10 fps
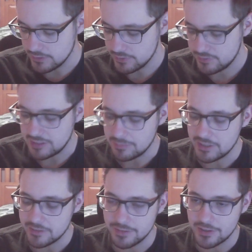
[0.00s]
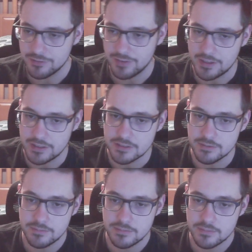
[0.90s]
Steam Deck verified
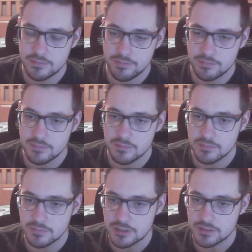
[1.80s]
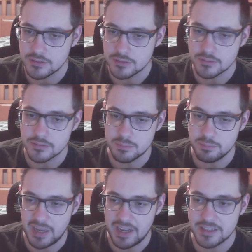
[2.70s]
little
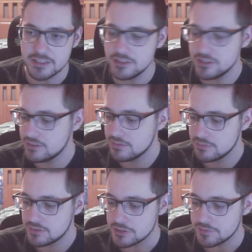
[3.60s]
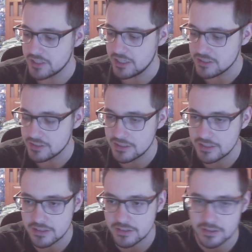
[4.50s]
badge certification
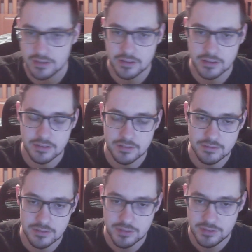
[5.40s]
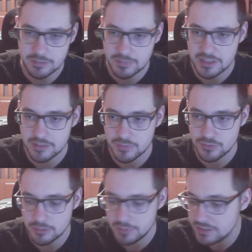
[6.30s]
thing on Steam game store
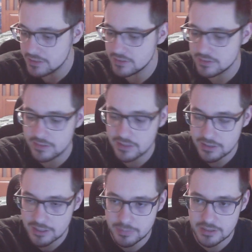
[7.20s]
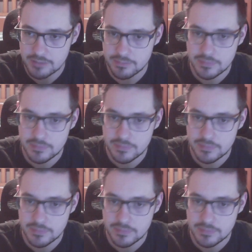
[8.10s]
pages that I put up